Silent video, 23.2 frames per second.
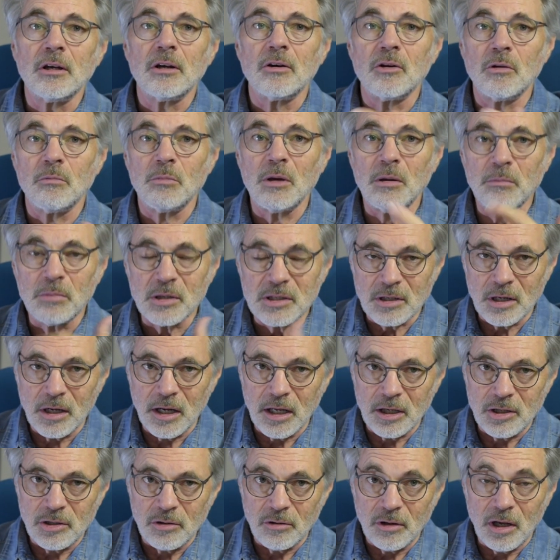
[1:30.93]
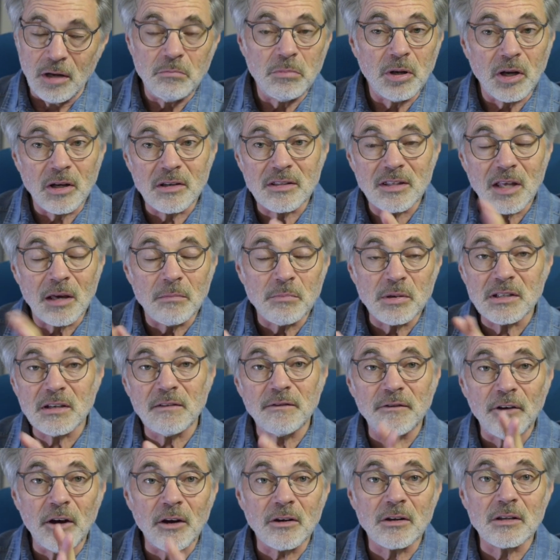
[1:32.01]
remembers to let you in, because they're busy
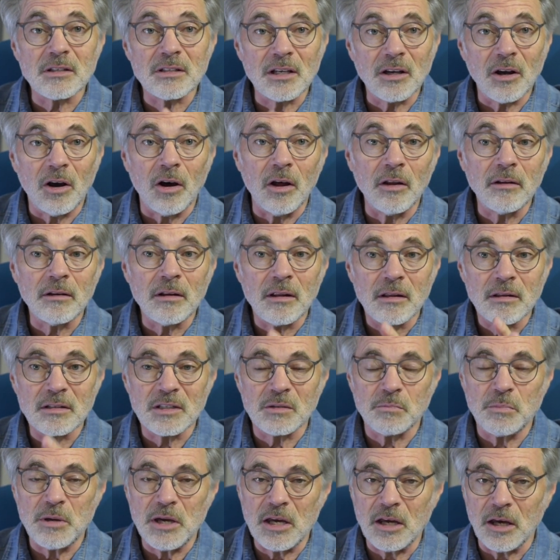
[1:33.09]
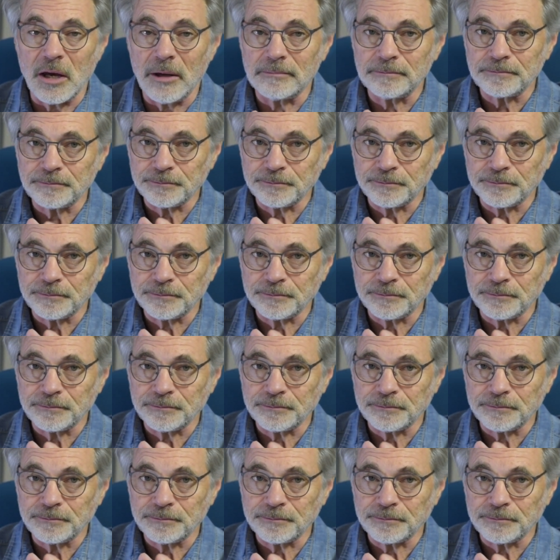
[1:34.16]
focusing on the speaker.